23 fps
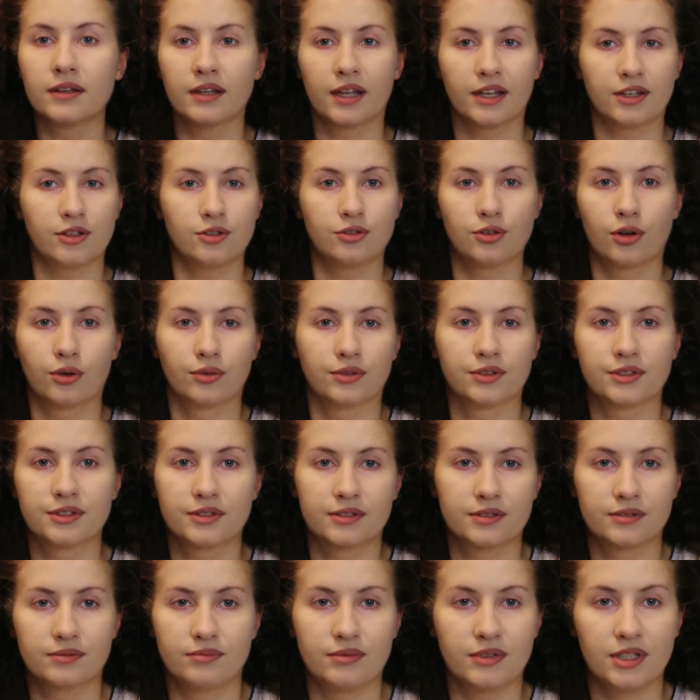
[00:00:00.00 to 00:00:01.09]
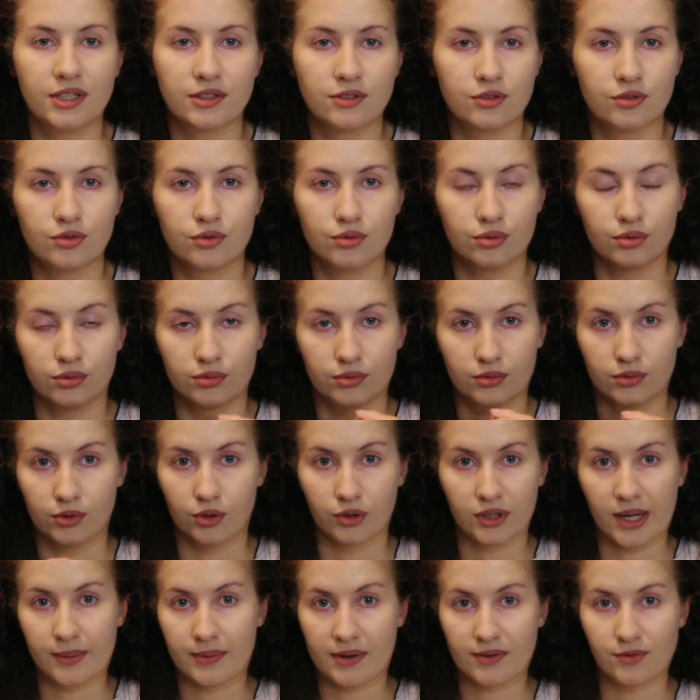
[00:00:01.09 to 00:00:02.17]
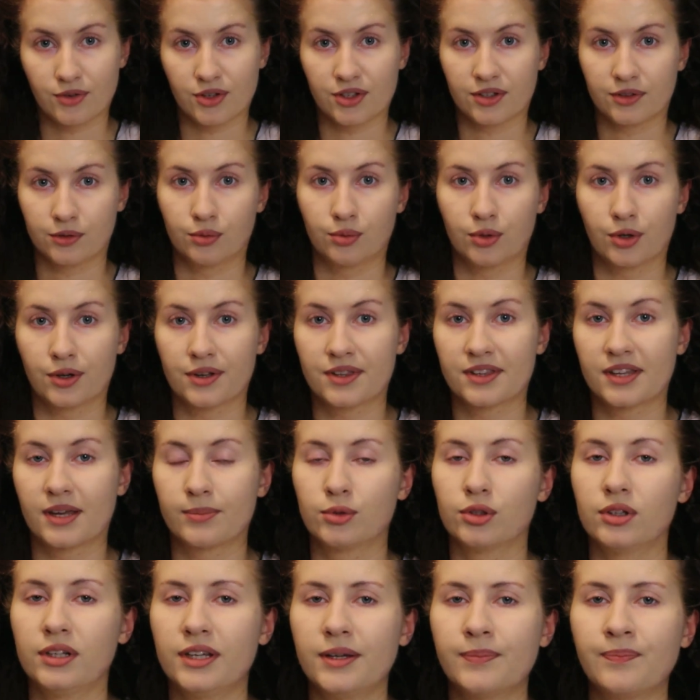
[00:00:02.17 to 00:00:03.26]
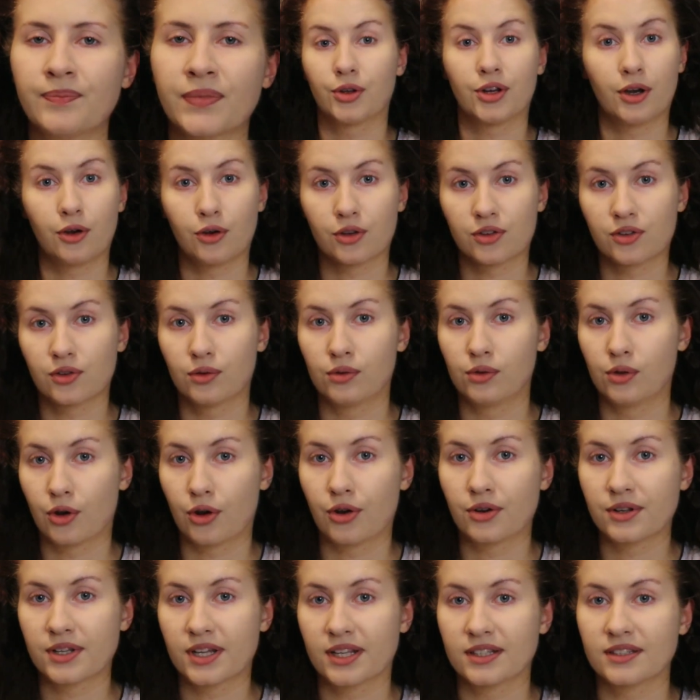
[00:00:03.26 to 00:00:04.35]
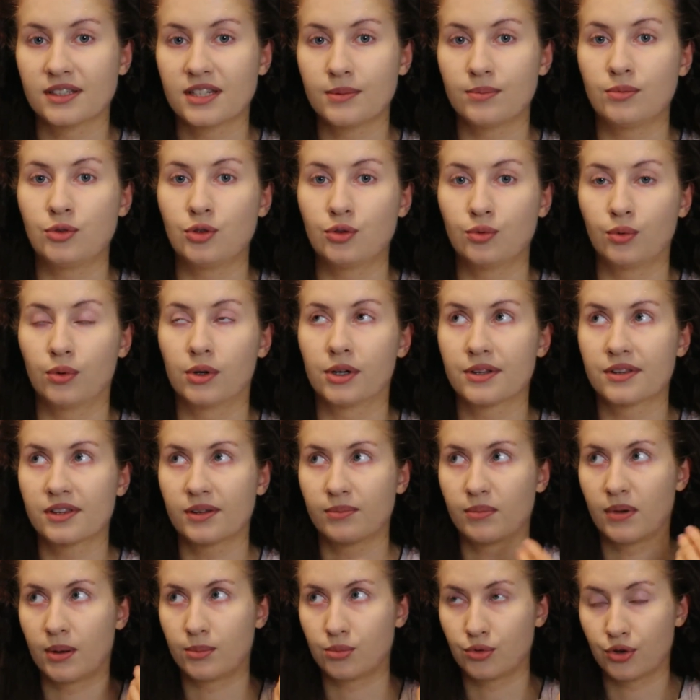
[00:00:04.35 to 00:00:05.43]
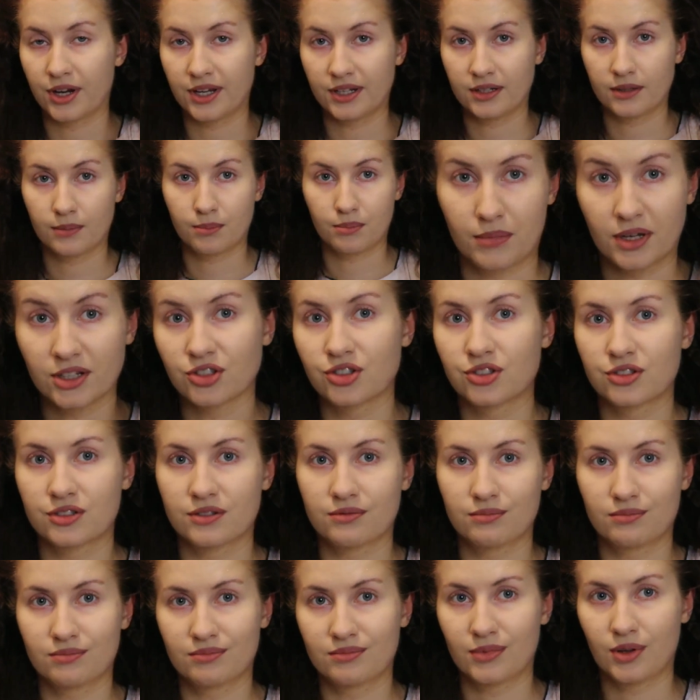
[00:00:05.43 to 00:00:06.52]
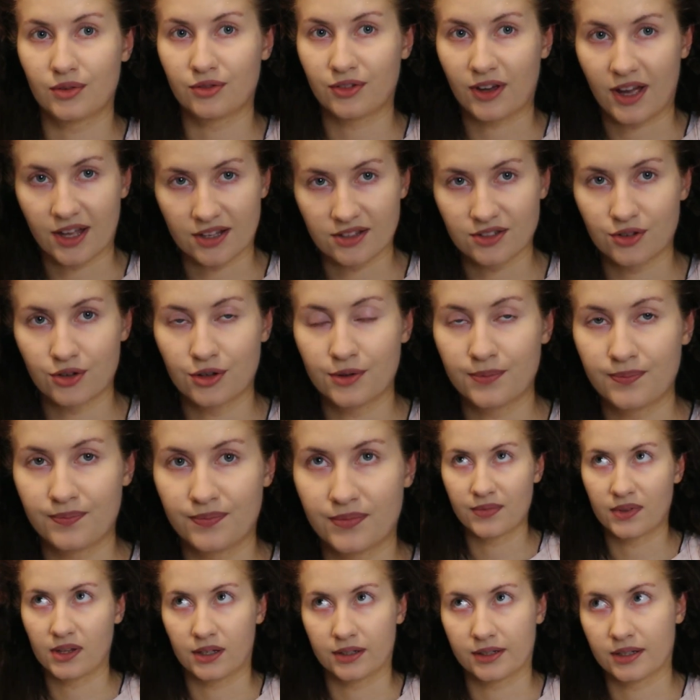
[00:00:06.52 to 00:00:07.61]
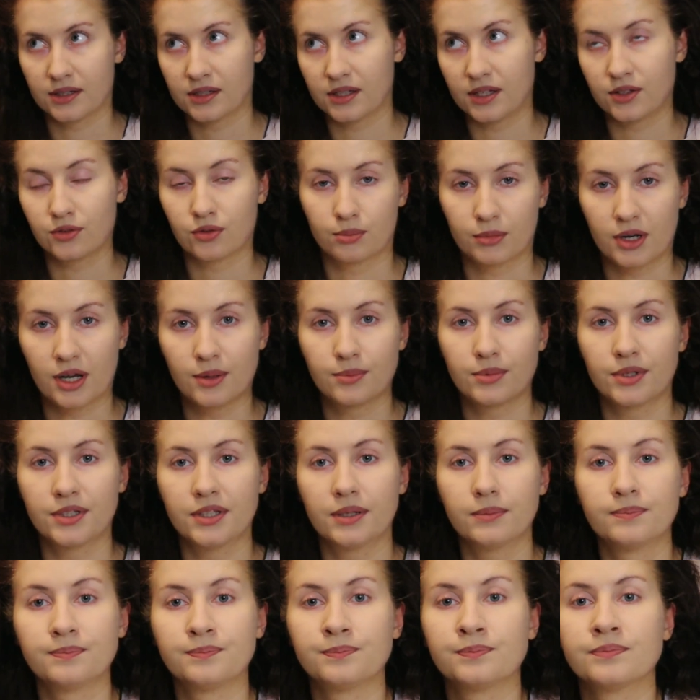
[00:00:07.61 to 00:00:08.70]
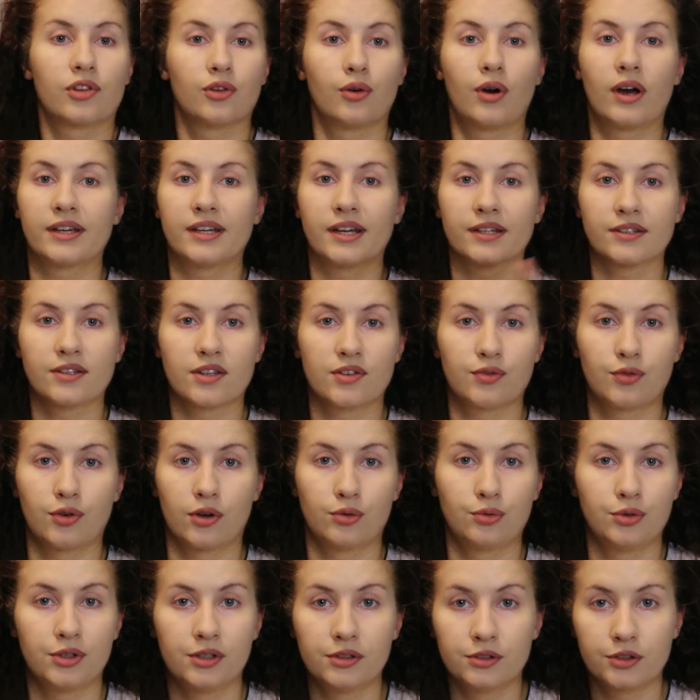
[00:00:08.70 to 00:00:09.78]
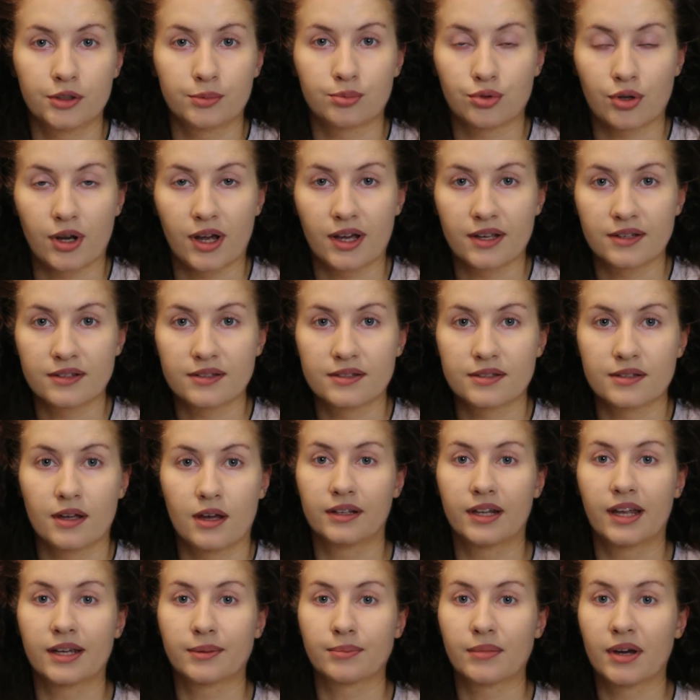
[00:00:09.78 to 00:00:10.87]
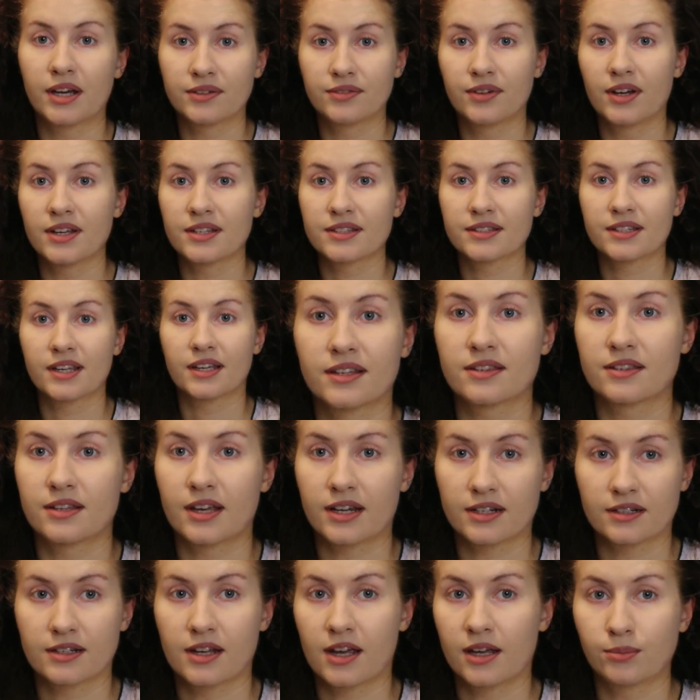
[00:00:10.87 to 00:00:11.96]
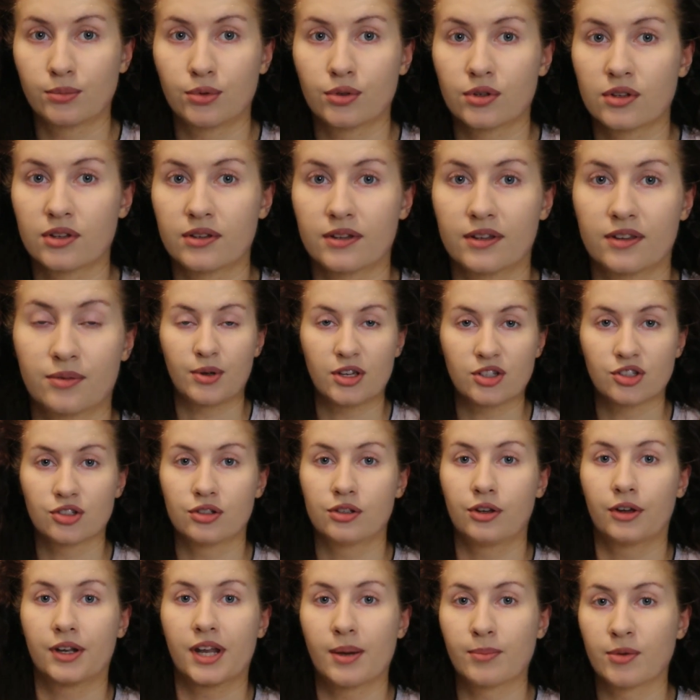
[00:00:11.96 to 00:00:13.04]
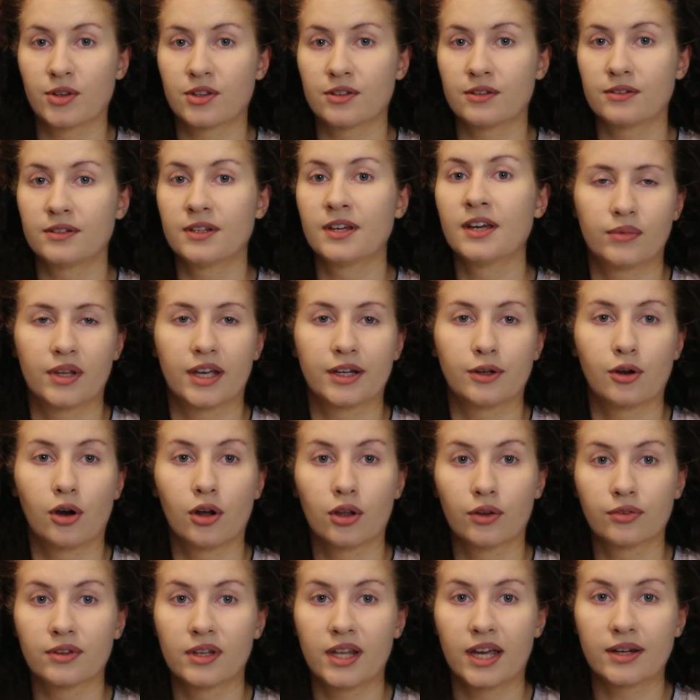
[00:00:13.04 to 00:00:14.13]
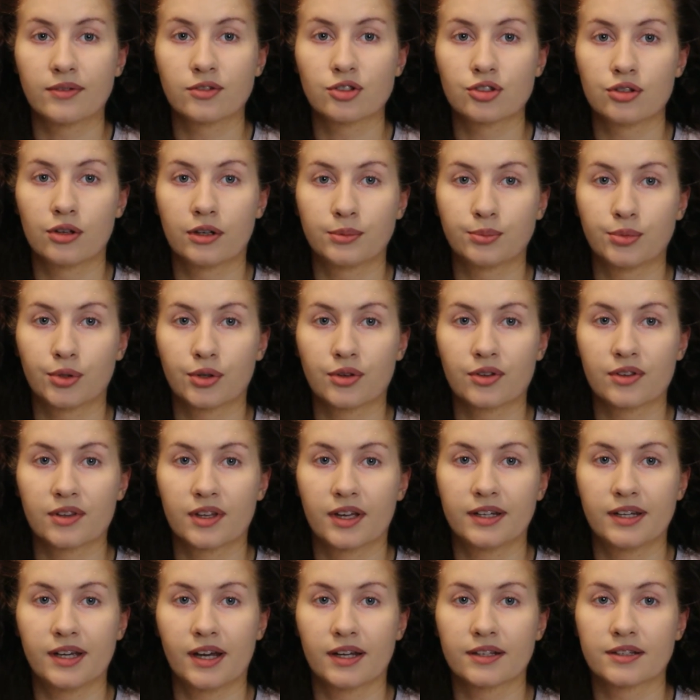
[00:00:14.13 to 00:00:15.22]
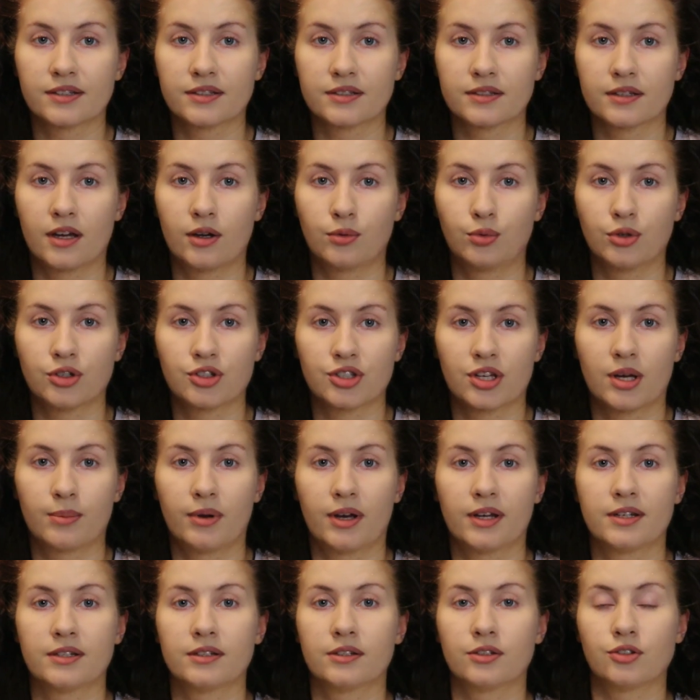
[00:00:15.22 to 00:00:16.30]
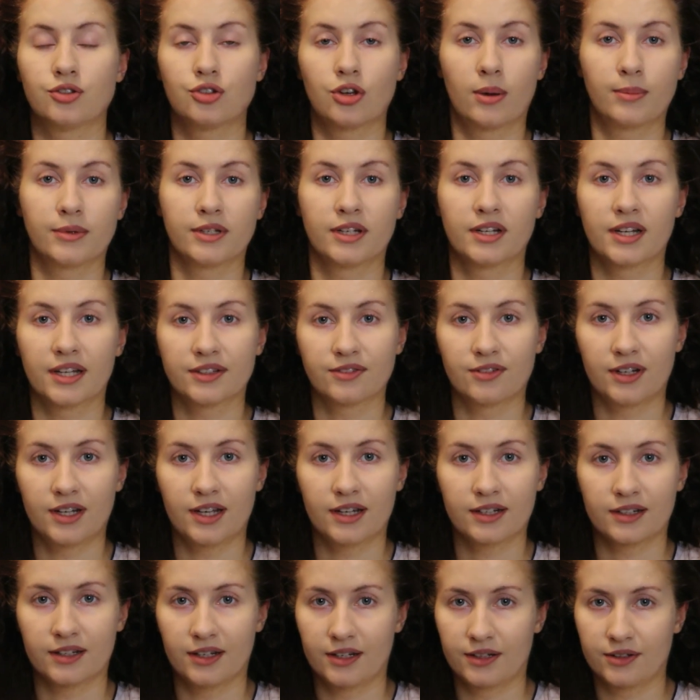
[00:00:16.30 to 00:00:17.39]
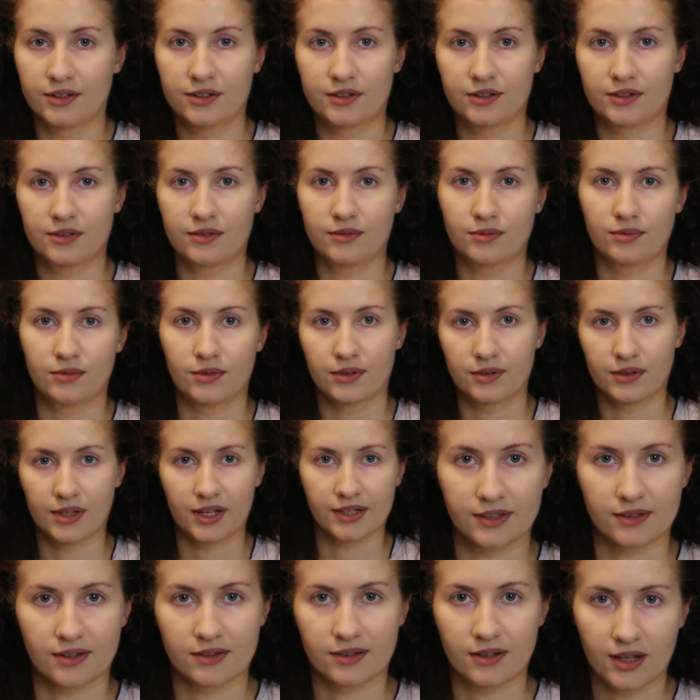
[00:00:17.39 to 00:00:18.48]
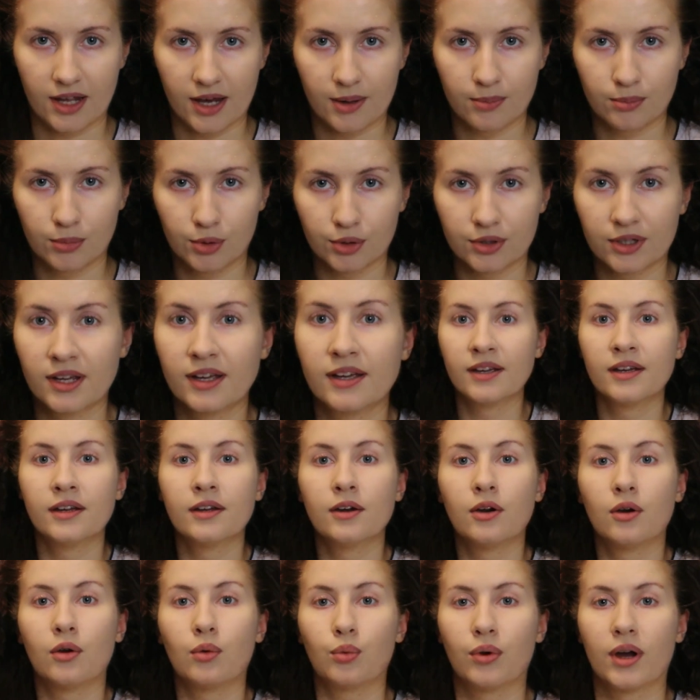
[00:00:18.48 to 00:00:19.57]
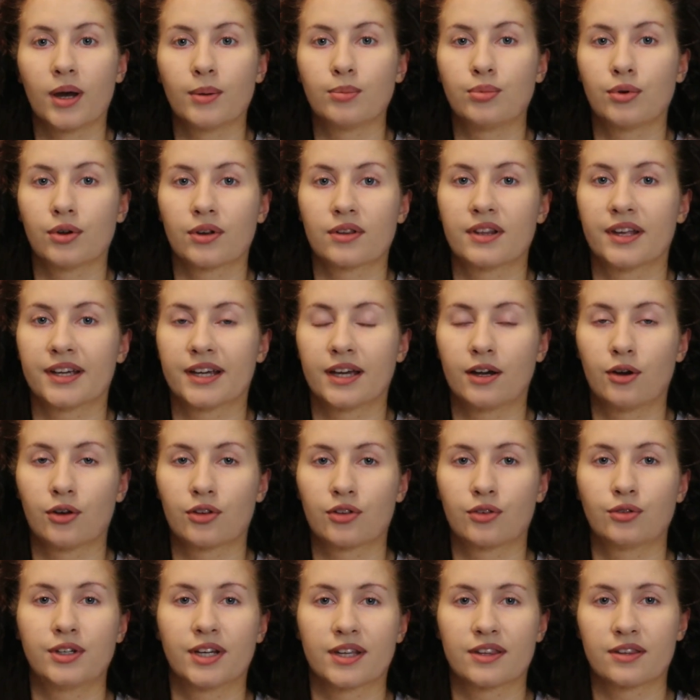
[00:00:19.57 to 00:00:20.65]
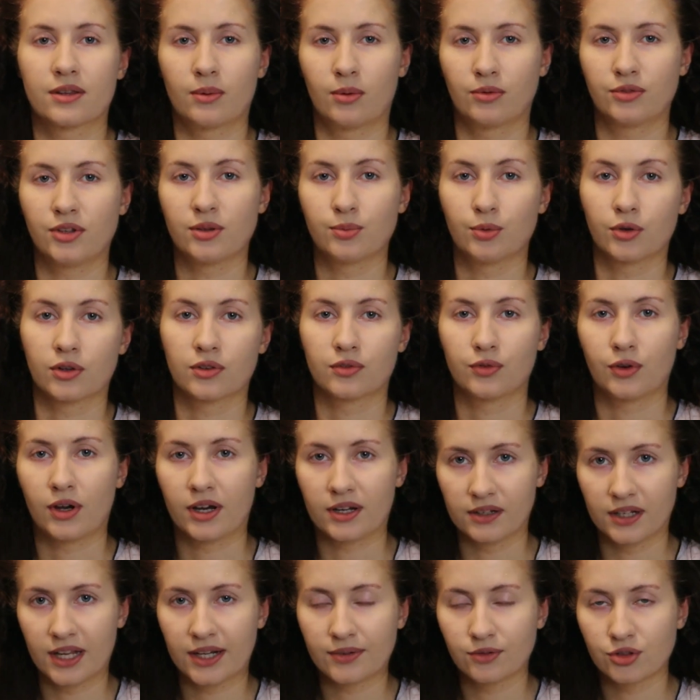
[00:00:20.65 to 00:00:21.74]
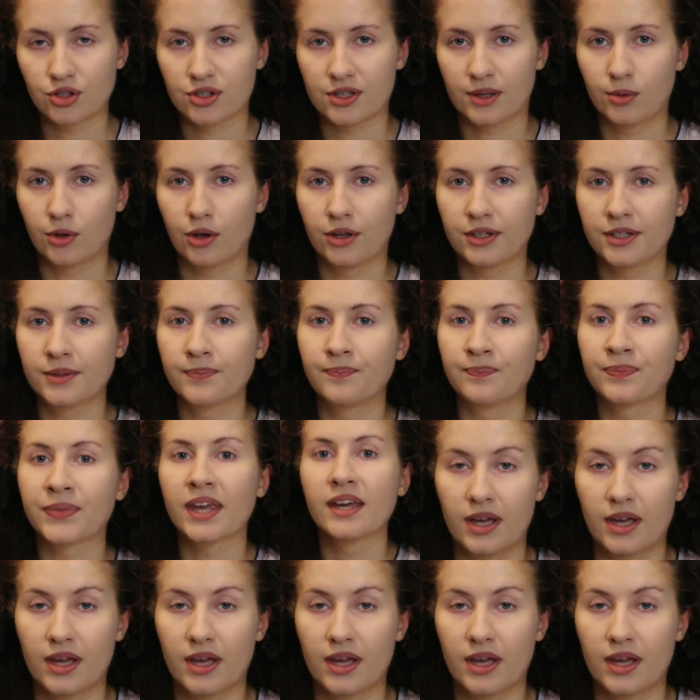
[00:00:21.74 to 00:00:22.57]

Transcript: like you don't need to look up every single word separately, but I also learn and keep new words in my brain much faster, like at least from my opinion. So I get this for a really good price. Like my advice, get secondhand books, especially on Amazon. Like all of the language learning books I get, which I buy the German Klettverlag, like the Salam book, were books, like I also get some of these books for other languages I'm learning.